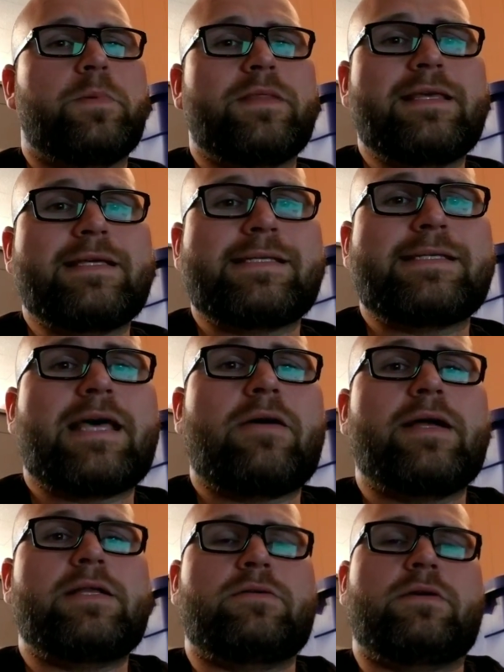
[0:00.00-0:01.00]
but this is
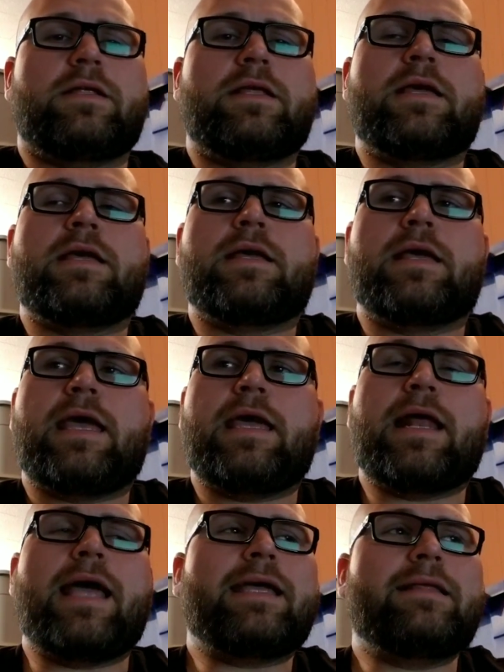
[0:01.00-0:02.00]
how i do it
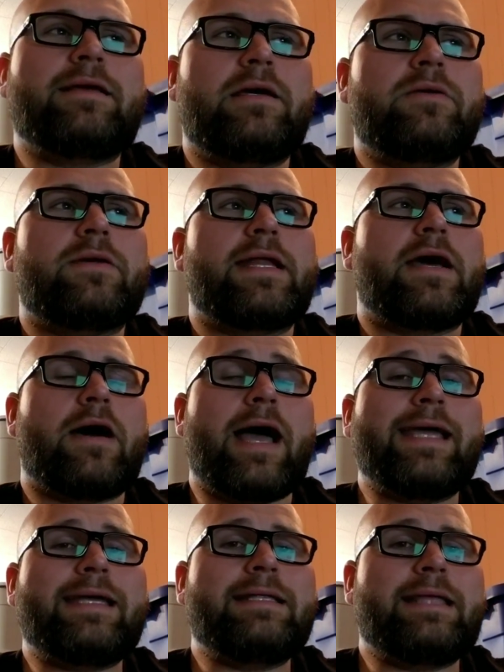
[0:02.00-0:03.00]
and i can tell you right now
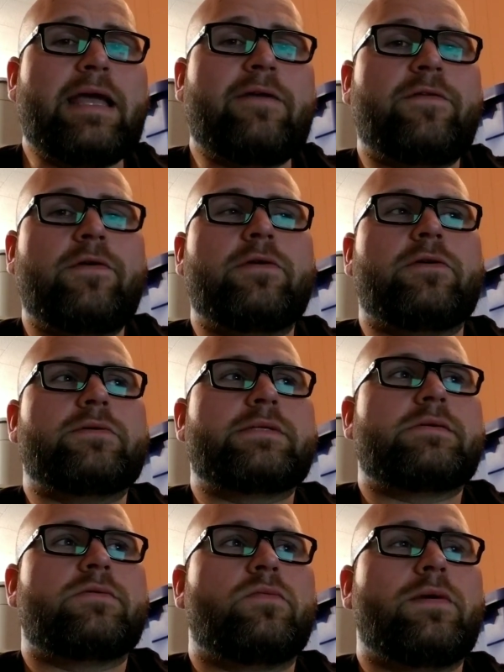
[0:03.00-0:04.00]
i can take
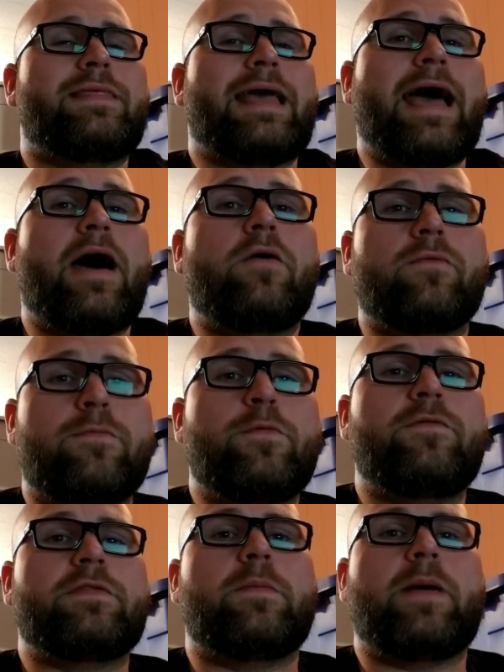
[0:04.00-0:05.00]
photos without
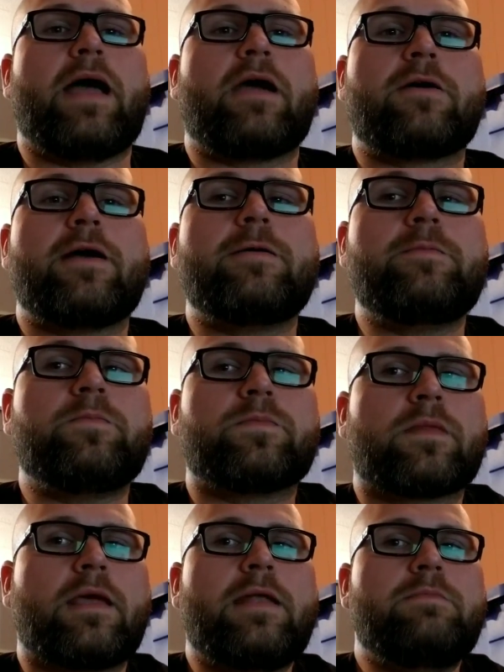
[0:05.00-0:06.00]
removing the background
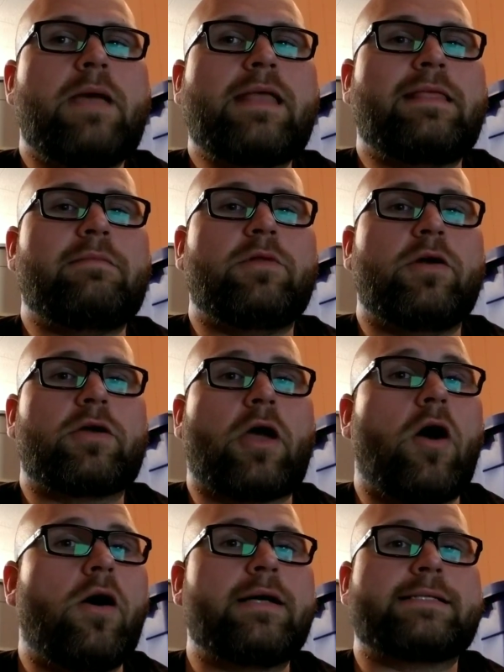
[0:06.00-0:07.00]
and make them
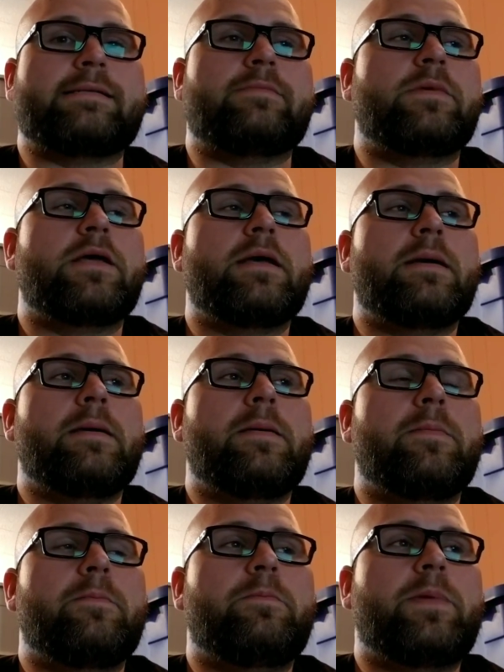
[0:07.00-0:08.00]
look awesome
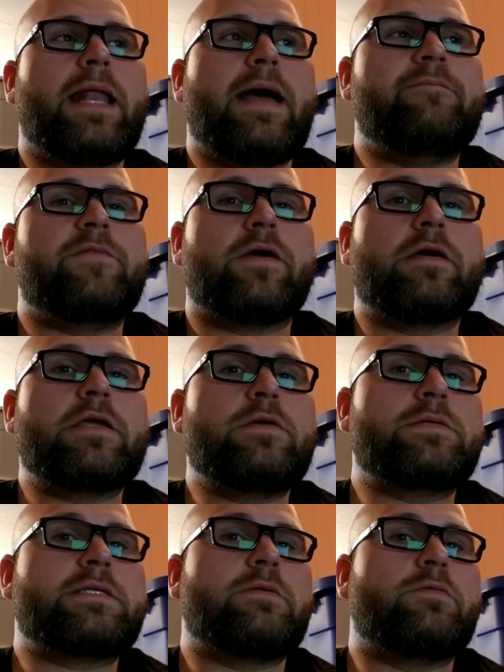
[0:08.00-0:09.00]
but i'm very
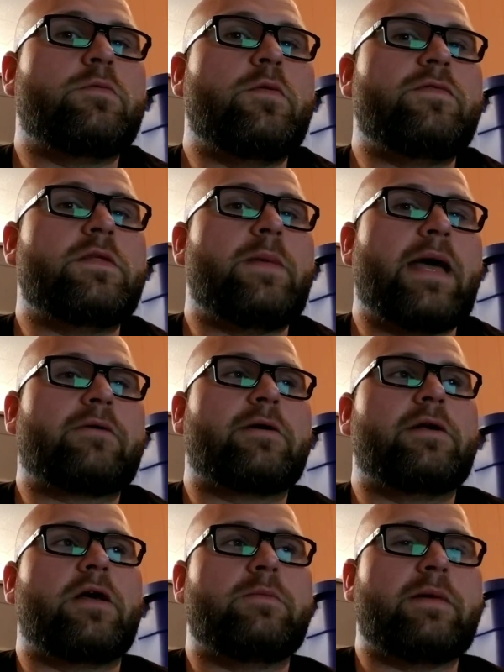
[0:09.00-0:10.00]
used to removing the
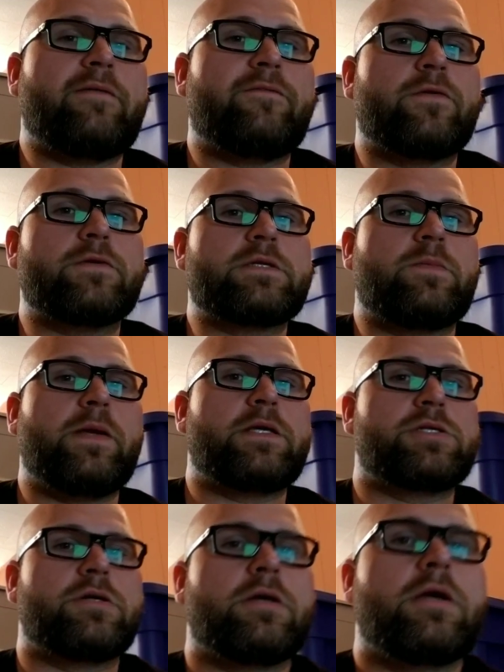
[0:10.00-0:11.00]
background on my first
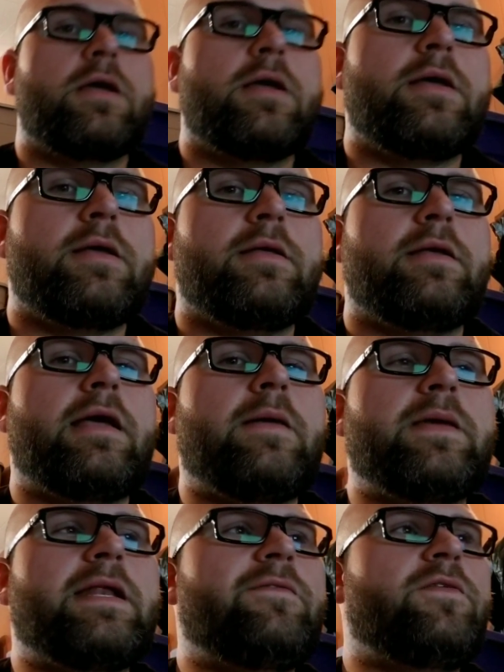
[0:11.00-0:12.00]
picture
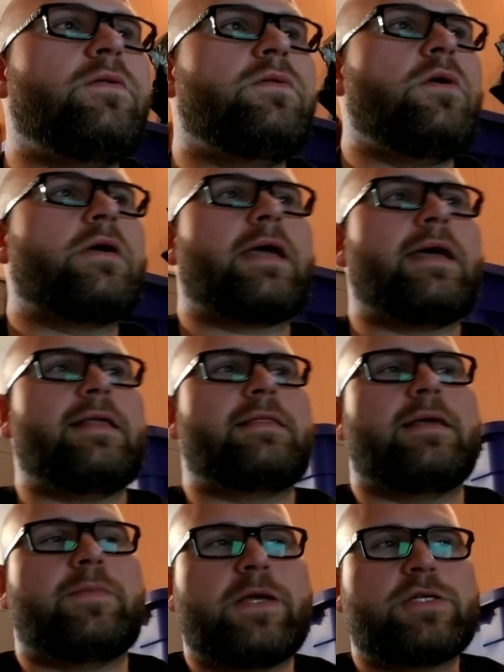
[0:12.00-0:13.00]
i mean if you look at the